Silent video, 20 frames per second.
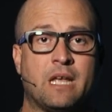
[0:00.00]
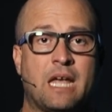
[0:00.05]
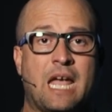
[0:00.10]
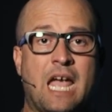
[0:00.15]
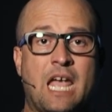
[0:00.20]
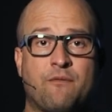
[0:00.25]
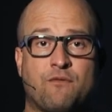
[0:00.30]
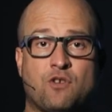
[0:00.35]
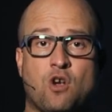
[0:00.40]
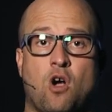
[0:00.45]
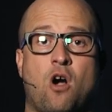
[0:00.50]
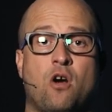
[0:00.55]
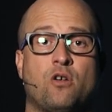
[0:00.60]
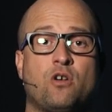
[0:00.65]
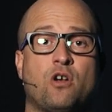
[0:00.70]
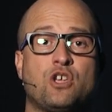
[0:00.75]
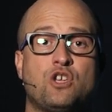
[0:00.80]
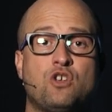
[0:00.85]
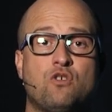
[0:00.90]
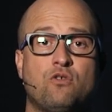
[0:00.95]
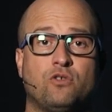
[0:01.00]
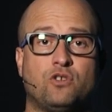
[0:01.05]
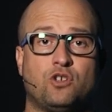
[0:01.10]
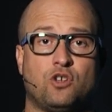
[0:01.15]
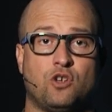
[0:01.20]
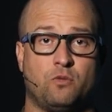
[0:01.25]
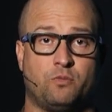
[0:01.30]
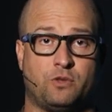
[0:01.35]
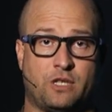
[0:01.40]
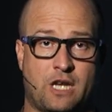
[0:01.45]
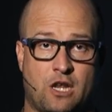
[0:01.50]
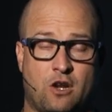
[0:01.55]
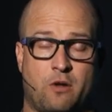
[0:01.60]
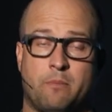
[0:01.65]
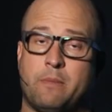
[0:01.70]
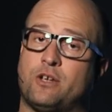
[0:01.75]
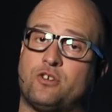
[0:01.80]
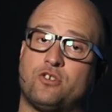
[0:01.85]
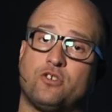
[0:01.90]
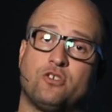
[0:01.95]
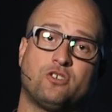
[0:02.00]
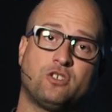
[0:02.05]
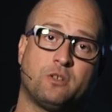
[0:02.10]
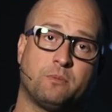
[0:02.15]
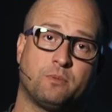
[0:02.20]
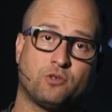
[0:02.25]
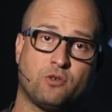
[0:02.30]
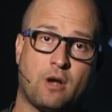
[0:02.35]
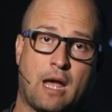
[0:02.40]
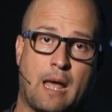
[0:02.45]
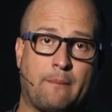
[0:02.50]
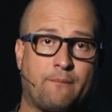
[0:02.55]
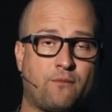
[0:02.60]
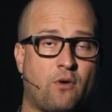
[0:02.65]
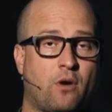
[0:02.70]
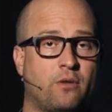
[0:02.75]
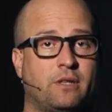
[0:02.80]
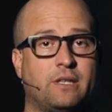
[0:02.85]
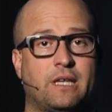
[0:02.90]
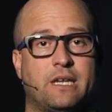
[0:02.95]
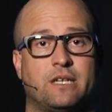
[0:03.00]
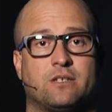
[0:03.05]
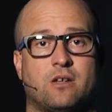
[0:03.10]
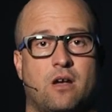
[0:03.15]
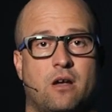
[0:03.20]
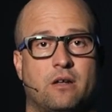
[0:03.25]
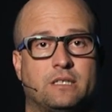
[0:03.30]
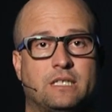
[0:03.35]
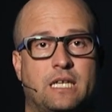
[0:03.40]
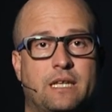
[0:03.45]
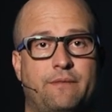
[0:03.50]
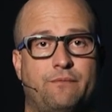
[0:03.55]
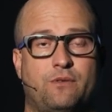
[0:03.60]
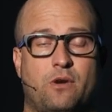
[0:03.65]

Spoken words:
Hey, if you're on our YouTube channel, make sure you subscribe for all the latest content.